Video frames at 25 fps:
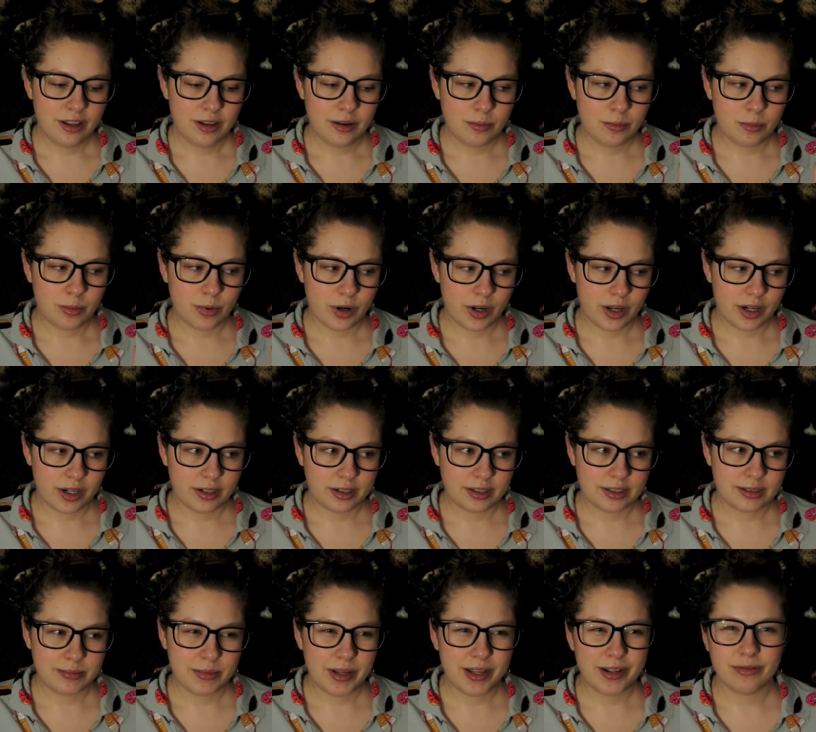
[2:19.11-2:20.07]
products
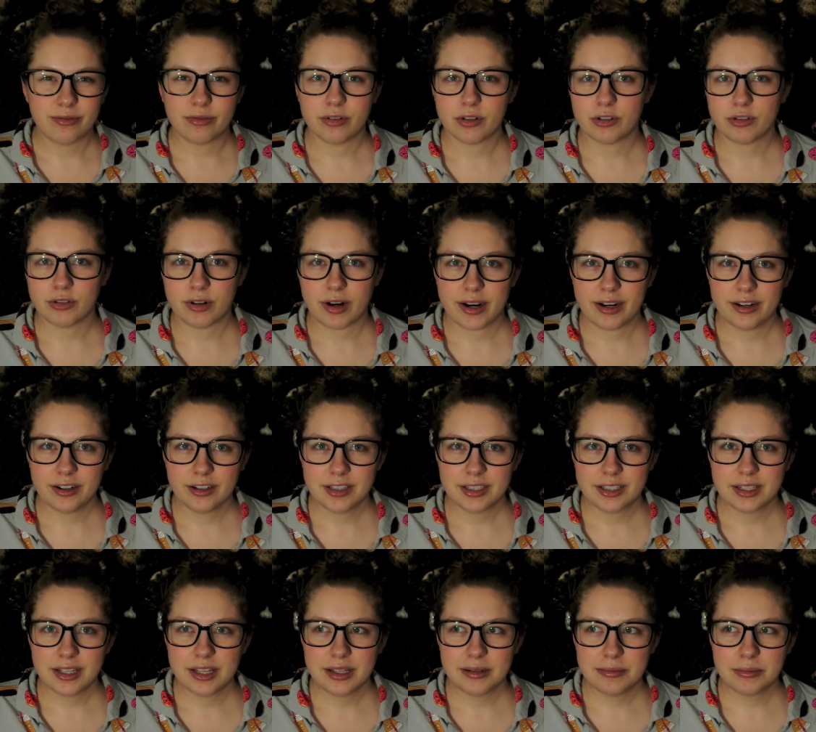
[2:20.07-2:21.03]
made for drier
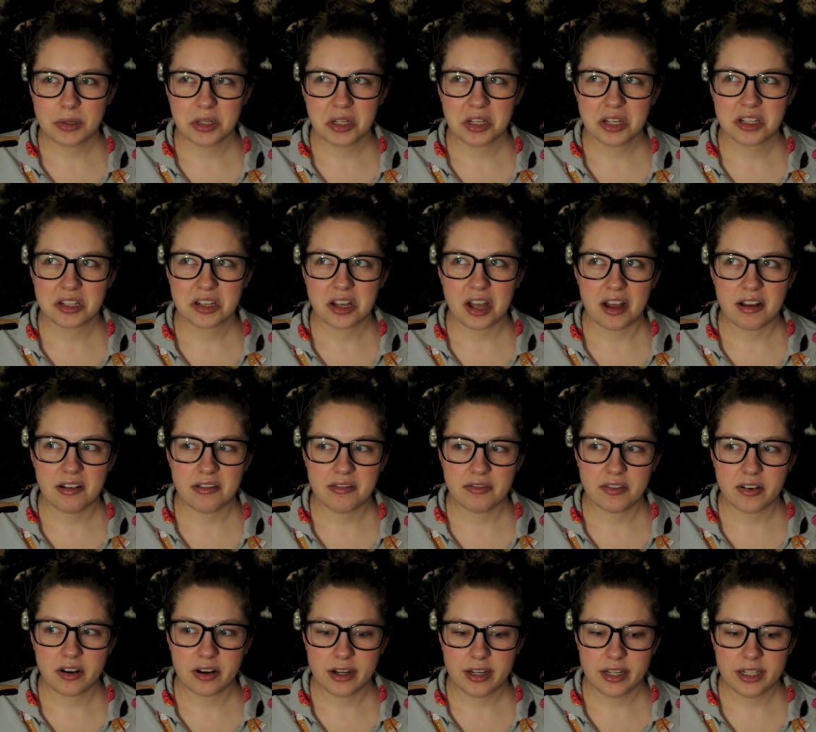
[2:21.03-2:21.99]
skin because I
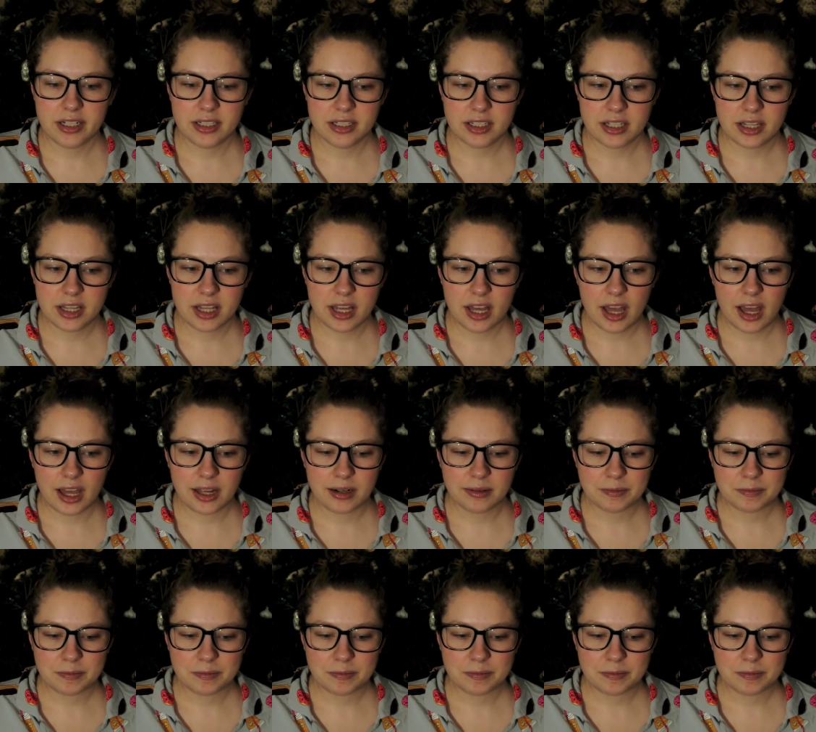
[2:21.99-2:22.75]
find that